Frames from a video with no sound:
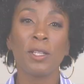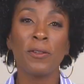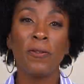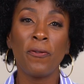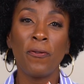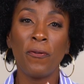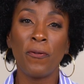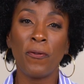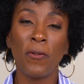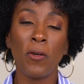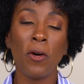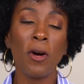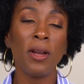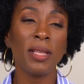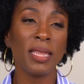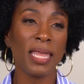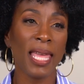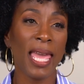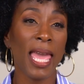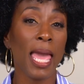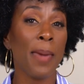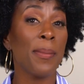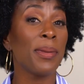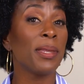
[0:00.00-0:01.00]
fourth
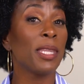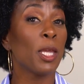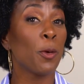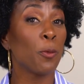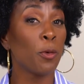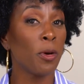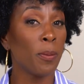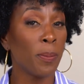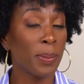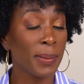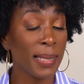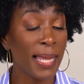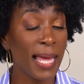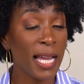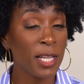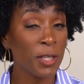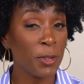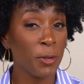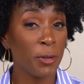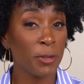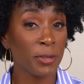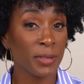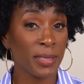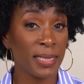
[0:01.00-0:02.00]
habit that will block
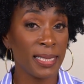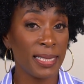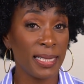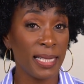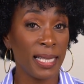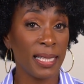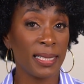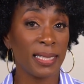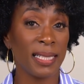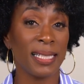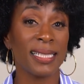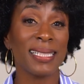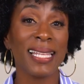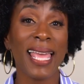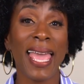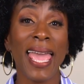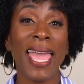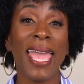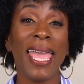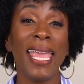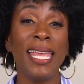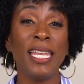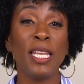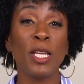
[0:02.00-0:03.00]
your success is
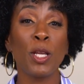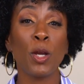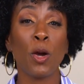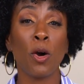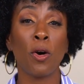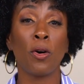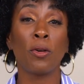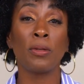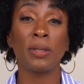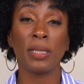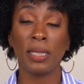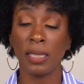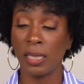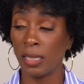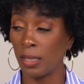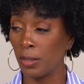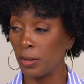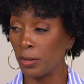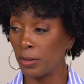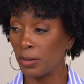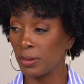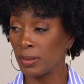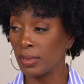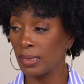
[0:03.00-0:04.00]
hating on
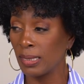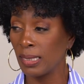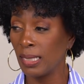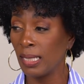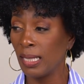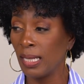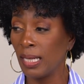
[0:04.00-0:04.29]
others.